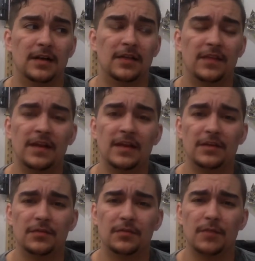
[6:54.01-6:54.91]
a thing I
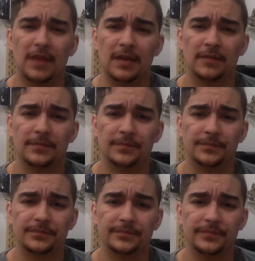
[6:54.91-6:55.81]
do for me.
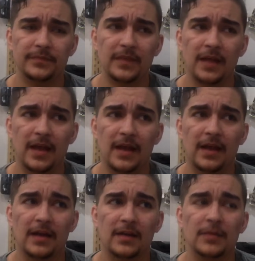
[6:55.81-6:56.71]

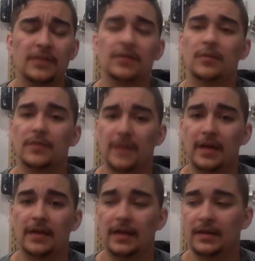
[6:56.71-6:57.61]
And I'm going to talk about
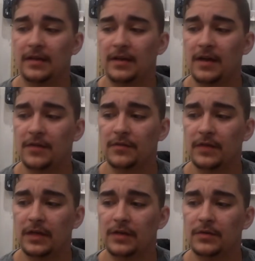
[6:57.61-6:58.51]
that again in another
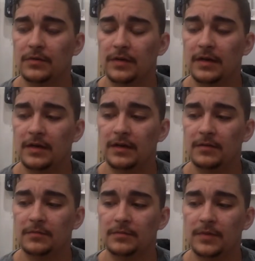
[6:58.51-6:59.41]
video.
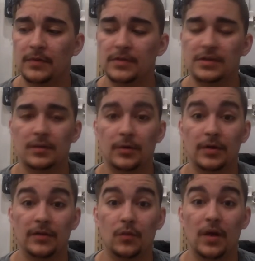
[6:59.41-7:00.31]
I want to talk about
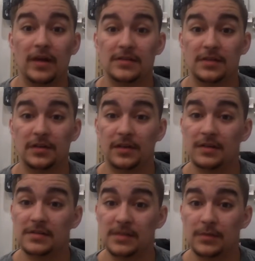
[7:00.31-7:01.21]
kind of why I started
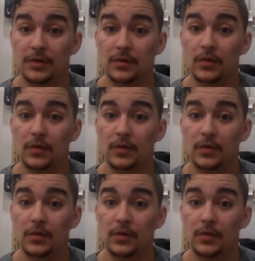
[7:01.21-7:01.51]
in December and